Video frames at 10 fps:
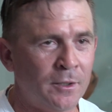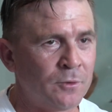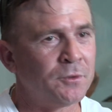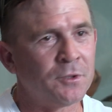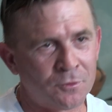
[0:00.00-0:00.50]

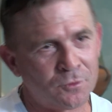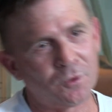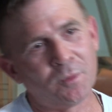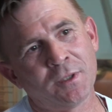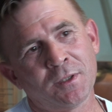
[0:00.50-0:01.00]
later on you can
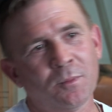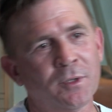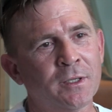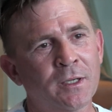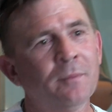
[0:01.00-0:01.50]
talk about it, you can
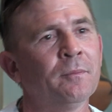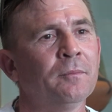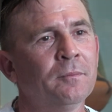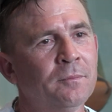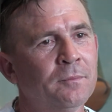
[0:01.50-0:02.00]
bring it up.
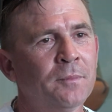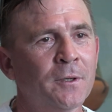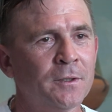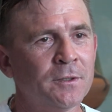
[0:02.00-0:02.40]
But